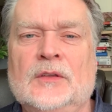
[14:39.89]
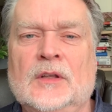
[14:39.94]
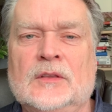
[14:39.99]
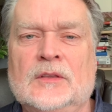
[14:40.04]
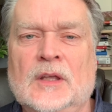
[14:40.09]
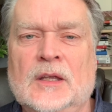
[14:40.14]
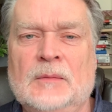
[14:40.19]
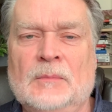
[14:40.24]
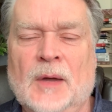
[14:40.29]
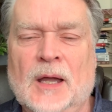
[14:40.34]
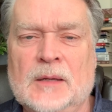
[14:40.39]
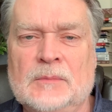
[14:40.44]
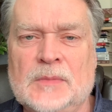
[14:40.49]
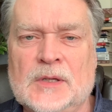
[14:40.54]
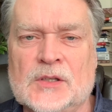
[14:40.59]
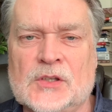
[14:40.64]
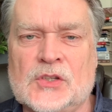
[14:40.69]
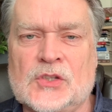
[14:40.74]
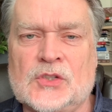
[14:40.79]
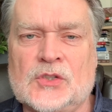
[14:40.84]
that they might
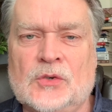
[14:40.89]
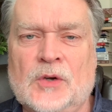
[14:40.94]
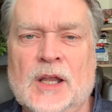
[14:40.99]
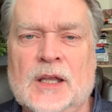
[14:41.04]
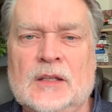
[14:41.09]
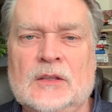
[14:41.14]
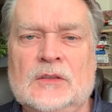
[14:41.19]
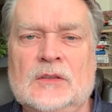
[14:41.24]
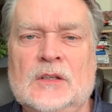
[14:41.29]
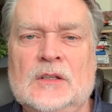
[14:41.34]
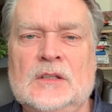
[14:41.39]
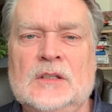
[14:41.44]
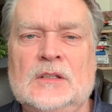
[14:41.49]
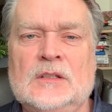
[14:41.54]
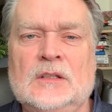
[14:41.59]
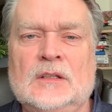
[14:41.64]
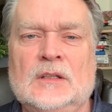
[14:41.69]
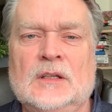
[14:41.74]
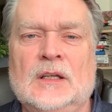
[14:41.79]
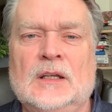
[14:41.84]
be
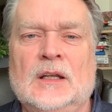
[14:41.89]
strengthened